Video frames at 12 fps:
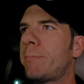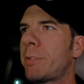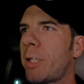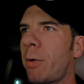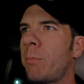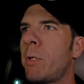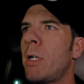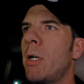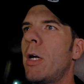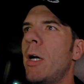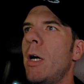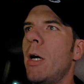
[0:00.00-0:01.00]
So
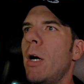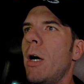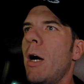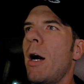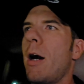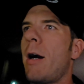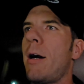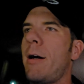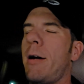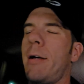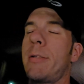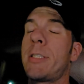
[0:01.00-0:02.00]

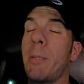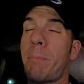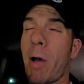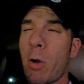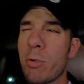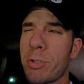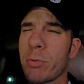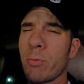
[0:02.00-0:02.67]
supposed